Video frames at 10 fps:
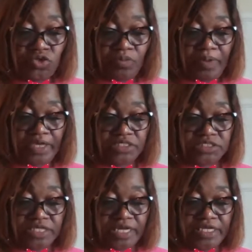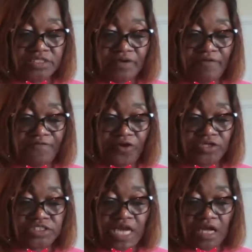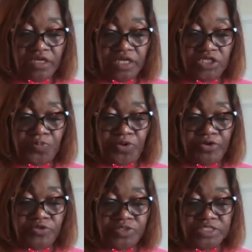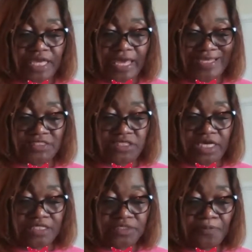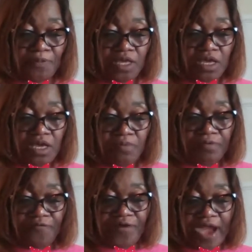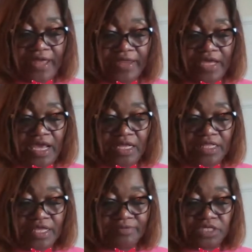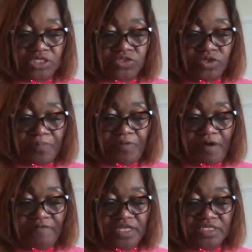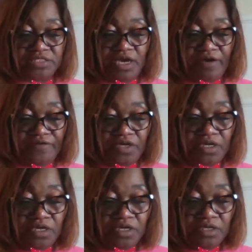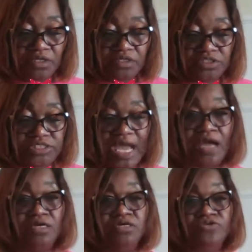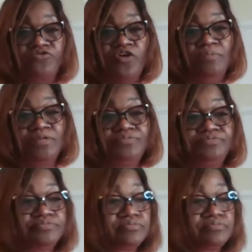Two major studies of adverse childhood experience, which is the ACE test, provide a glimpse into the prevalence of childhood trauma.